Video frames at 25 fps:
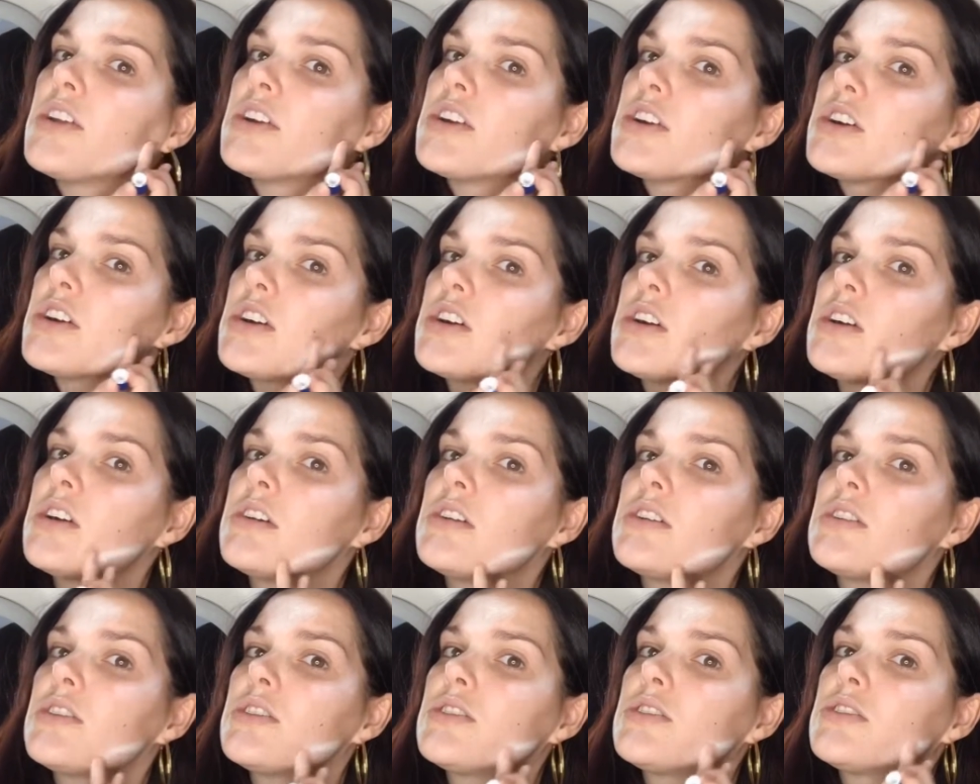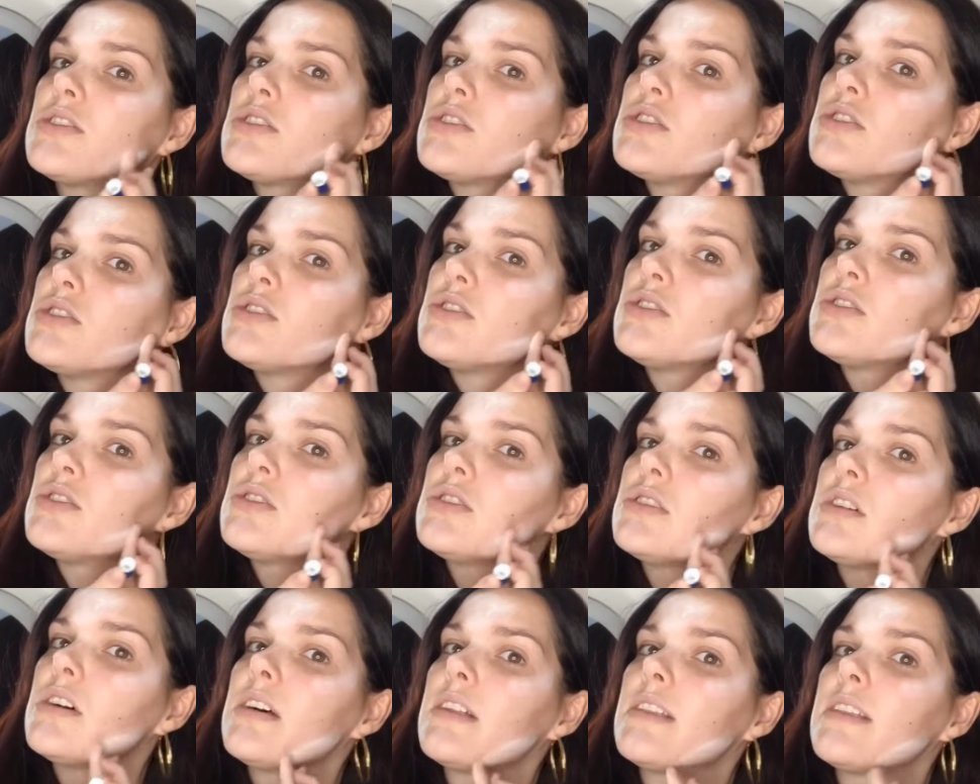your
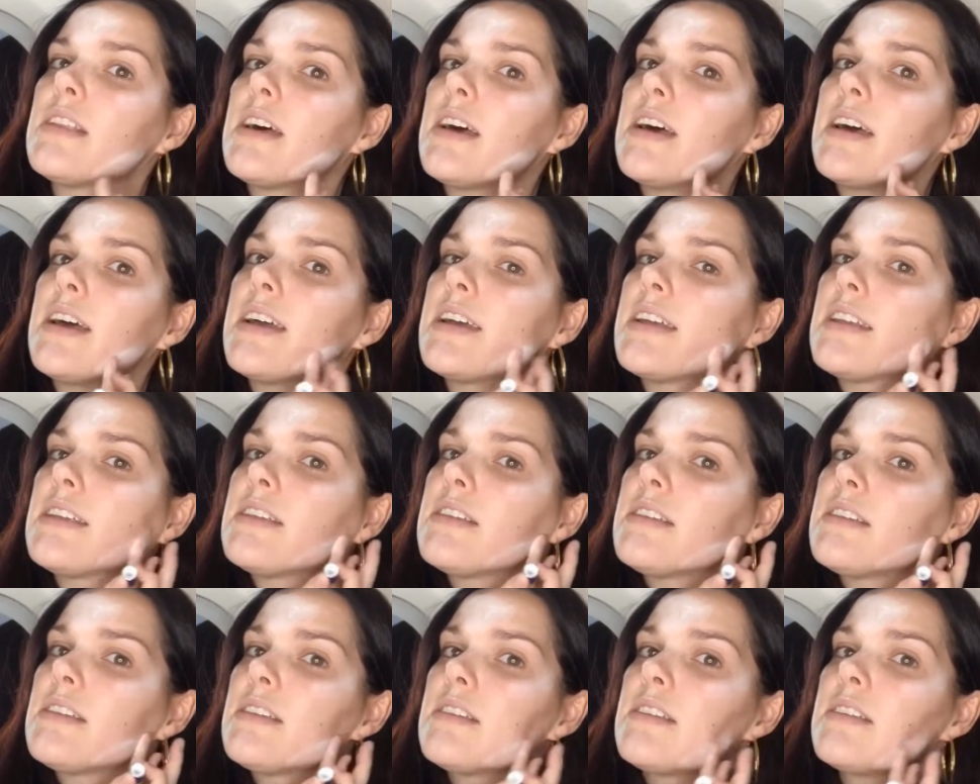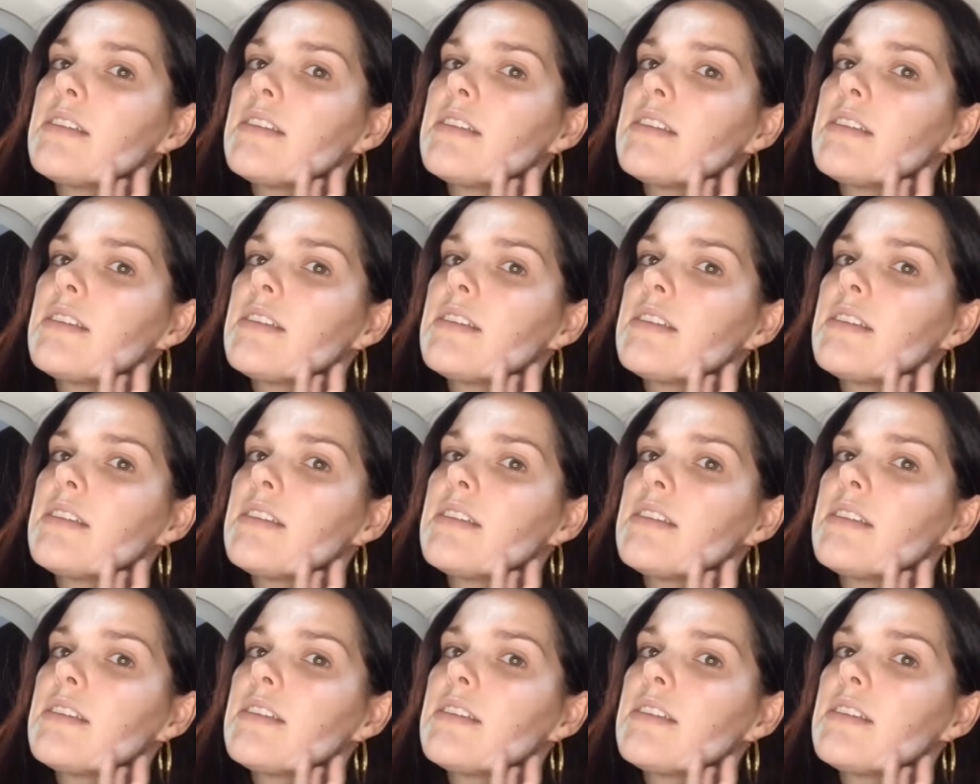jawline